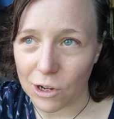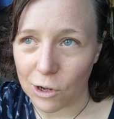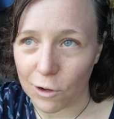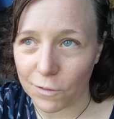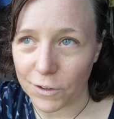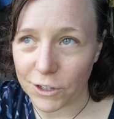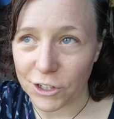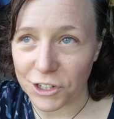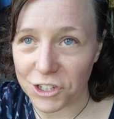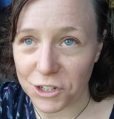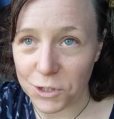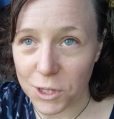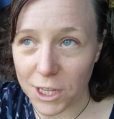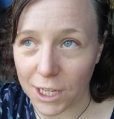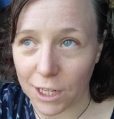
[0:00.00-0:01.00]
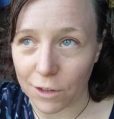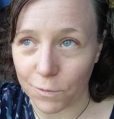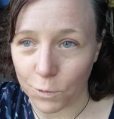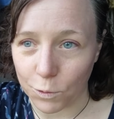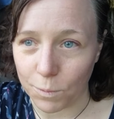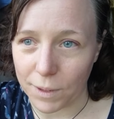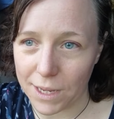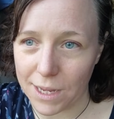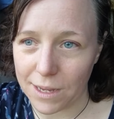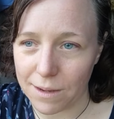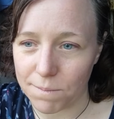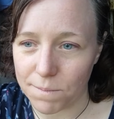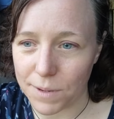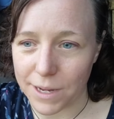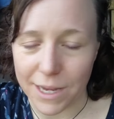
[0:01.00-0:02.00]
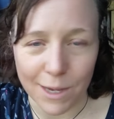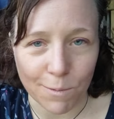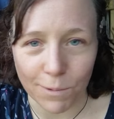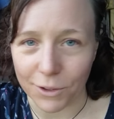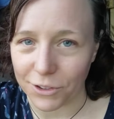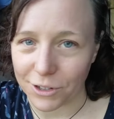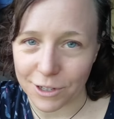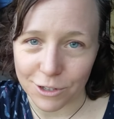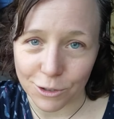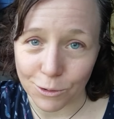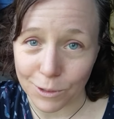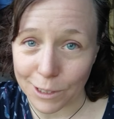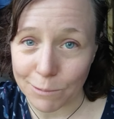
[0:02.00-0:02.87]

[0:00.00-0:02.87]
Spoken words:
offer to do things for me, but he wasn't at all.